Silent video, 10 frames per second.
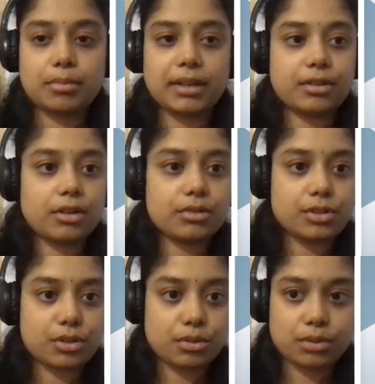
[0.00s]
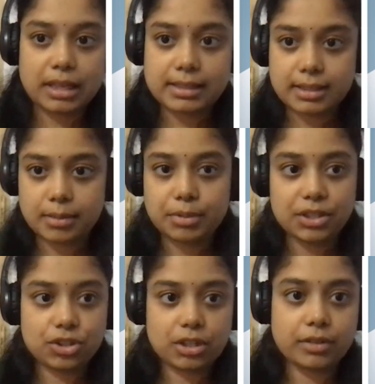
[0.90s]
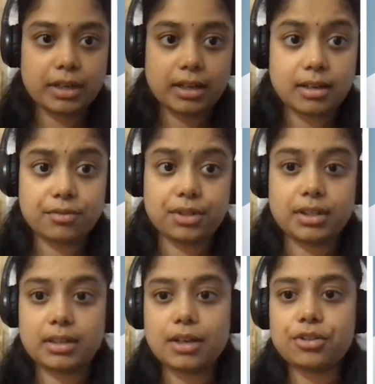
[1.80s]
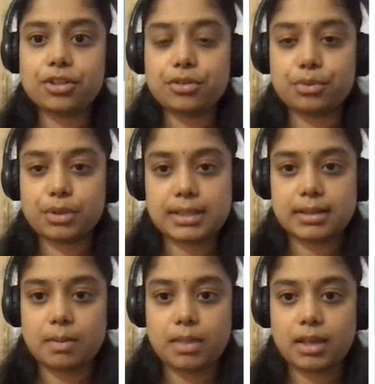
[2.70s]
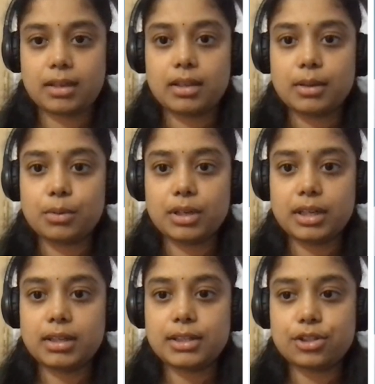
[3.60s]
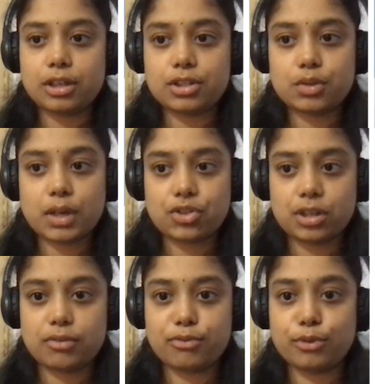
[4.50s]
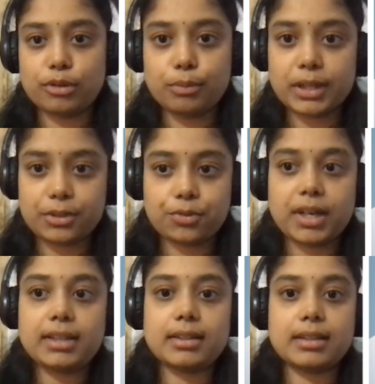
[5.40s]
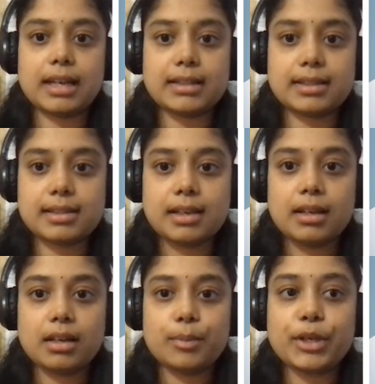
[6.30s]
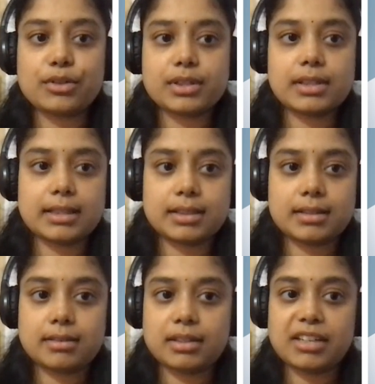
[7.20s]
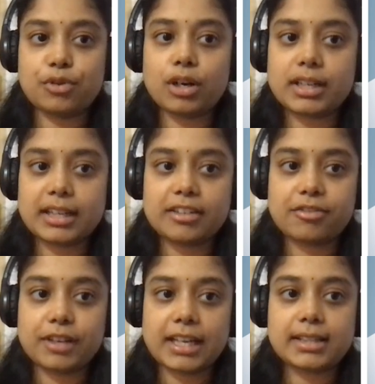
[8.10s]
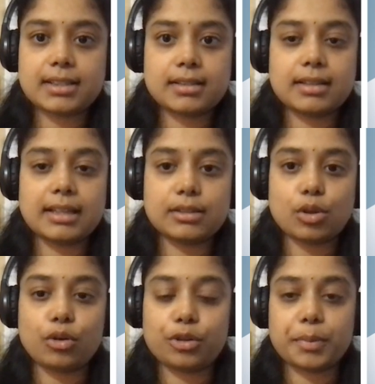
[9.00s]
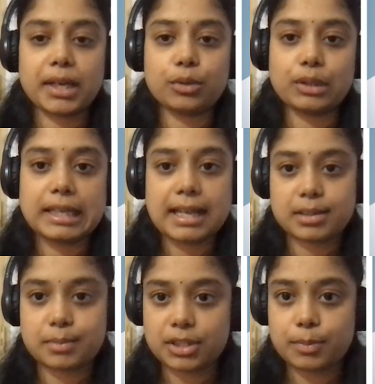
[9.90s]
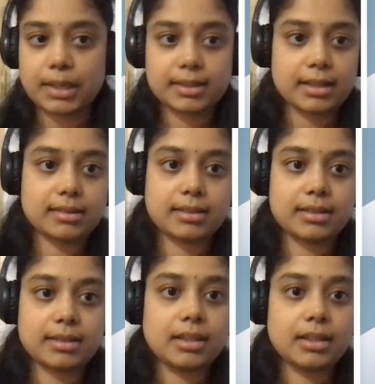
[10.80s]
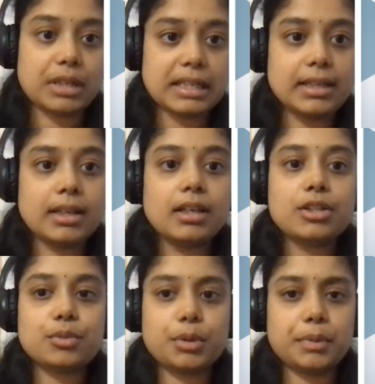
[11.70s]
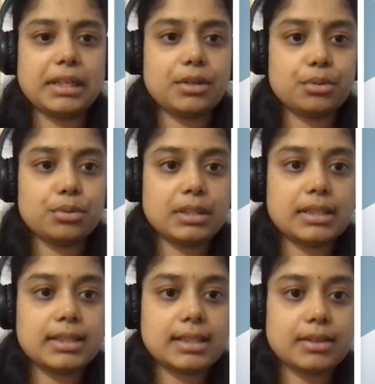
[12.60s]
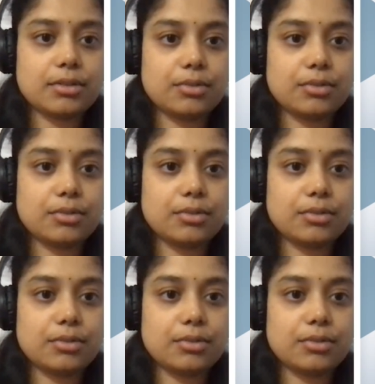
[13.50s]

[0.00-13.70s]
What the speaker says: background, so I'll say BG gray 100. Now, did you notice something? It's not stretching full width, right? That's because that's default in Flex. Things occupy only as much space as you need. So what we'll do is